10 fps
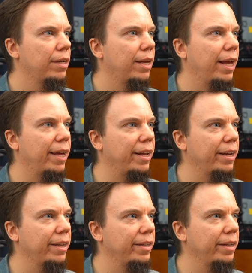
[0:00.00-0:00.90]
and I
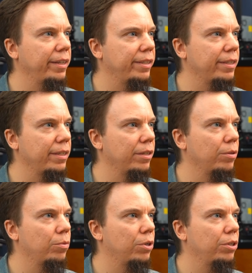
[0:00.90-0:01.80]
can delete
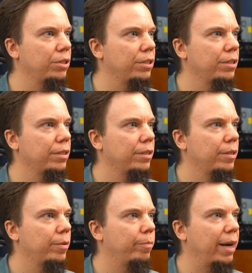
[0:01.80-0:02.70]
single words
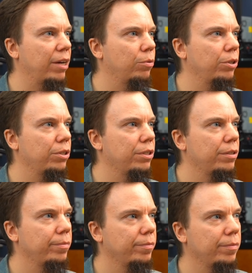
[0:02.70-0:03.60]
backwards.
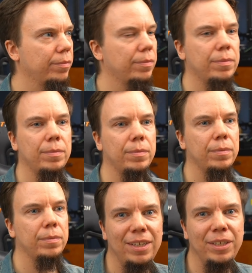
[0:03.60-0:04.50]

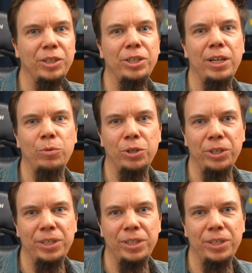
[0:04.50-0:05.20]
The shell words